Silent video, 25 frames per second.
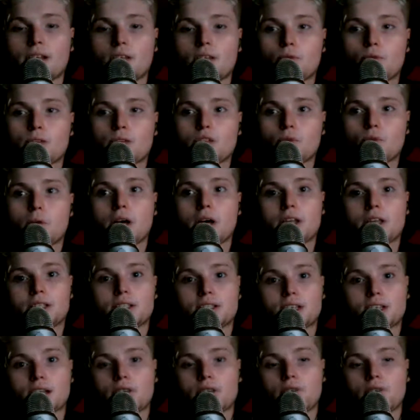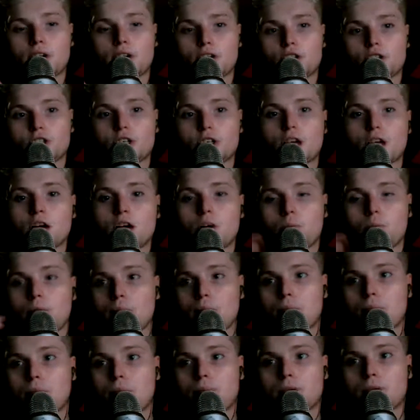And the reason why it's going to have like a shell,
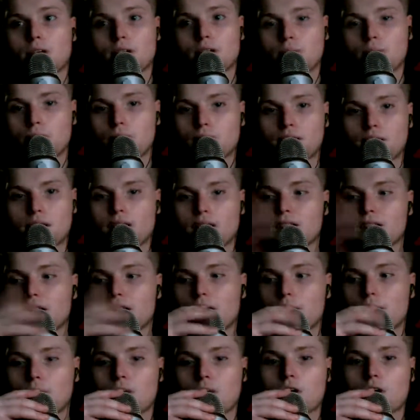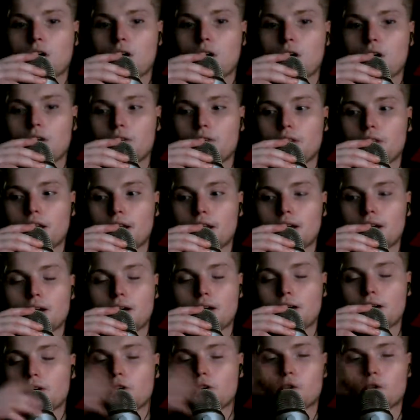probably going to be nicknamed called like
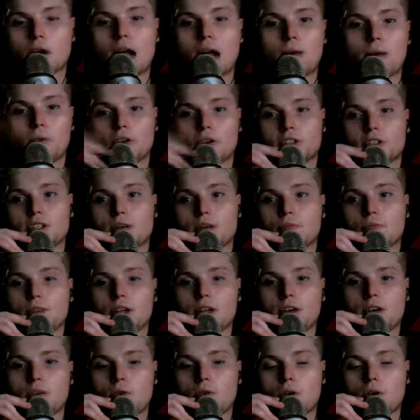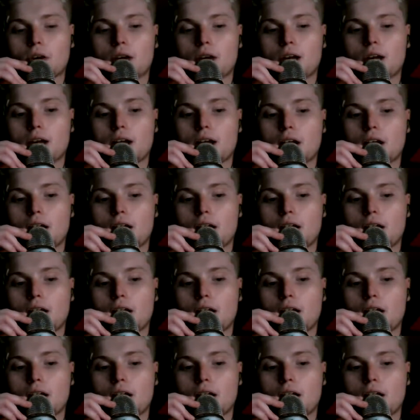a crab or something, or